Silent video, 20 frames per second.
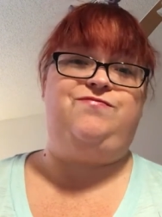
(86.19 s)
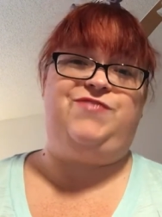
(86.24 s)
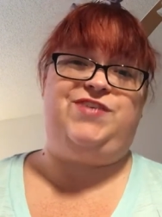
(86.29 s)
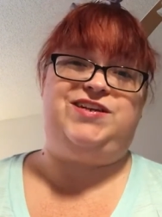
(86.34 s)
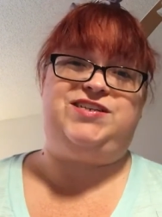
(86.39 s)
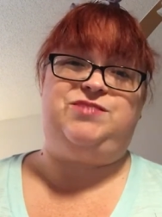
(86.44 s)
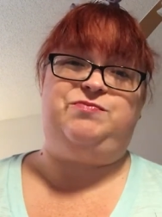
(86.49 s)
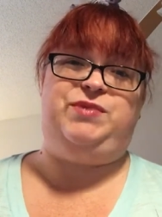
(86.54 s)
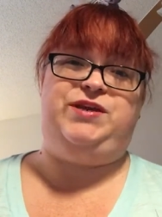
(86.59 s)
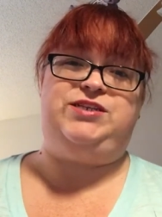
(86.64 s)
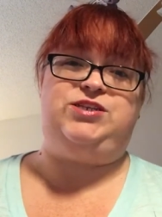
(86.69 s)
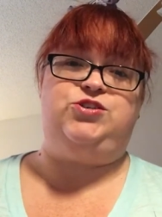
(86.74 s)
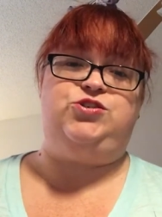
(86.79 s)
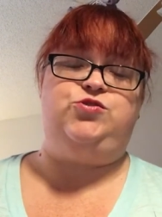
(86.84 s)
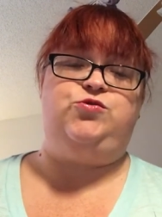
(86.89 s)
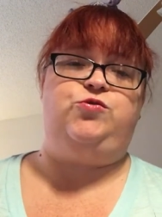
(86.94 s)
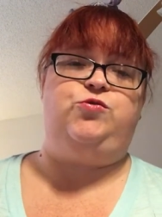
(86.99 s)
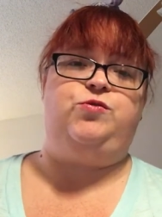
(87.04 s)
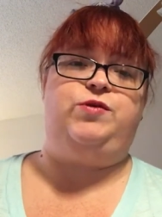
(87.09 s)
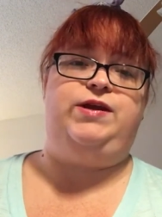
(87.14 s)
fix a piece of
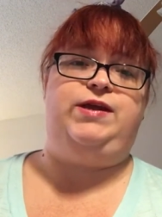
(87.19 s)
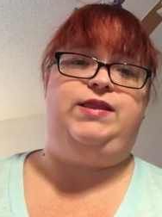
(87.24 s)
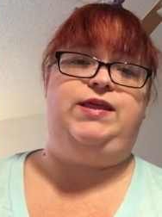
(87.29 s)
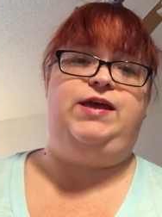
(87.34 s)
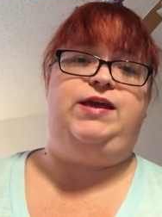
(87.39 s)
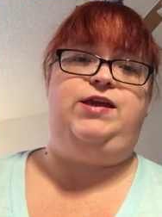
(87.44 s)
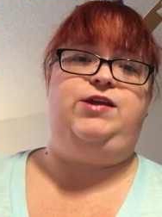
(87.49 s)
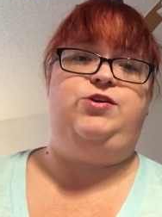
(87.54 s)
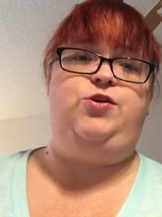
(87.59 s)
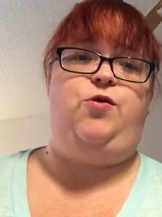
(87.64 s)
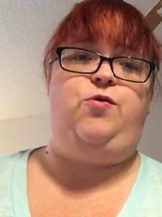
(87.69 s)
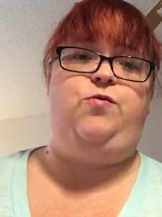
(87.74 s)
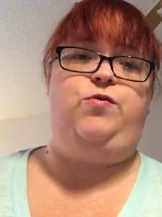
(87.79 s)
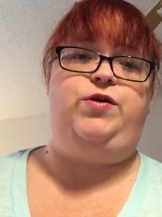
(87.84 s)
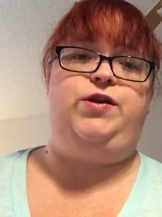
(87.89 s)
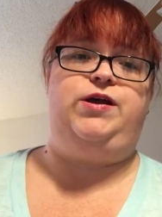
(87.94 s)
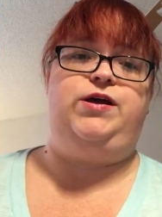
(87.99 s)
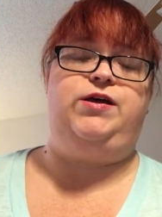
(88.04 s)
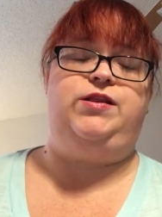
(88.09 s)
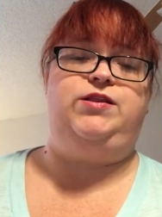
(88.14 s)
jewelry that you don't
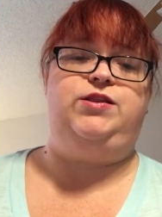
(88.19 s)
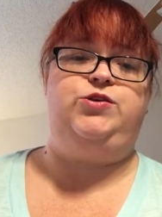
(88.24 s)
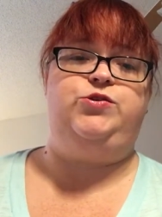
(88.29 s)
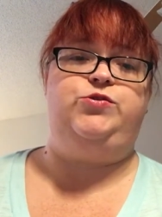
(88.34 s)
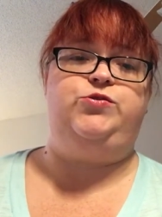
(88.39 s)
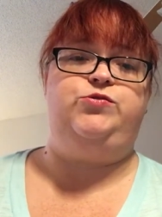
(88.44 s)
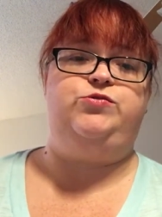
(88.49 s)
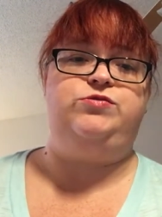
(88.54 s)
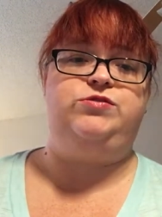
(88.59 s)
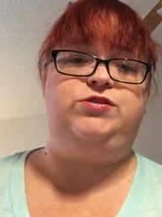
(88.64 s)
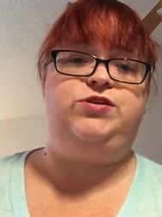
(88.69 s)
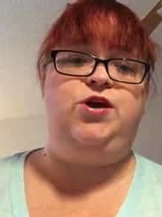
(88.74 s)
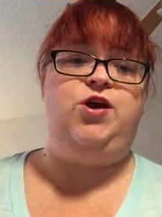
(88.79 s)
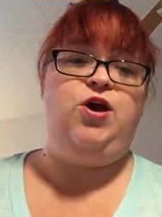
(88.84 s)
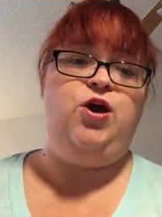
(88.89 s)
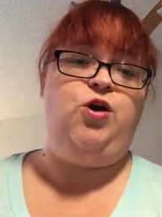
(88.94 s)
want to lose,